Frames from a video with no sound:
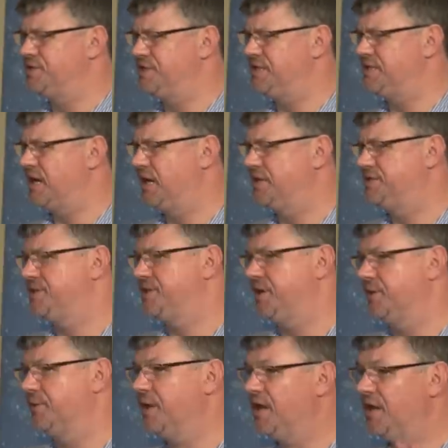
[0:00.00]
designed to
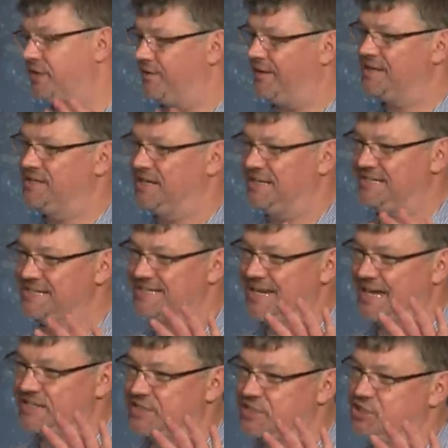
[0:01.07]
do? They're actually
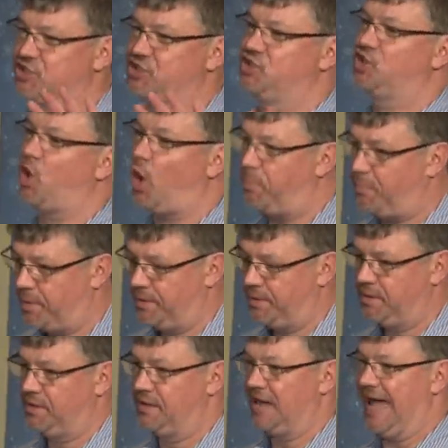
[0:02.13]
designed to stop
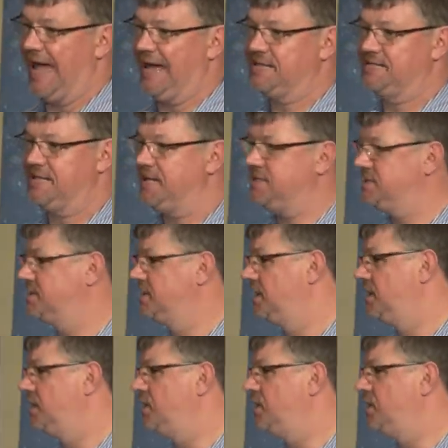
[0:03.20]
access,